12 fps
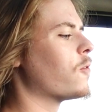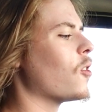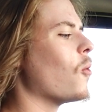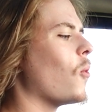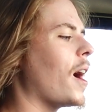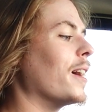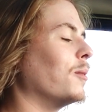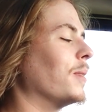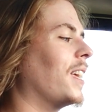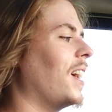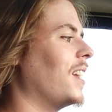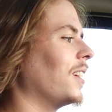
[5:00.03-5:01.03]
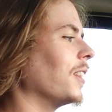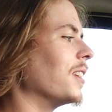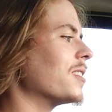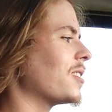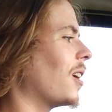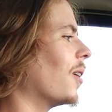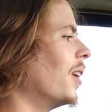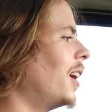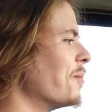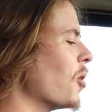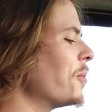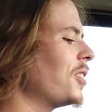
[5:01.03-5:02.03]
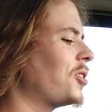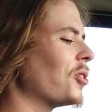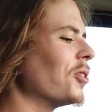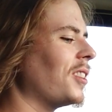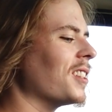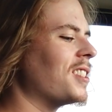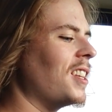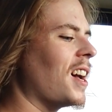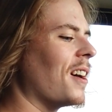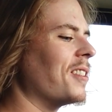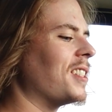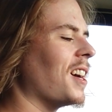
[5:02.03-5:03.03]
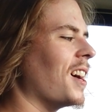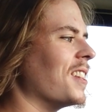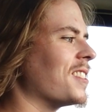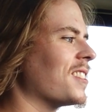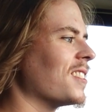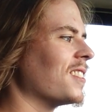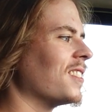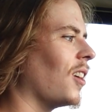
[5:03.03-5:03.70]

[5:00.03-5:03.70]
for a while mechanically. So, moment of truth, let's see how it does.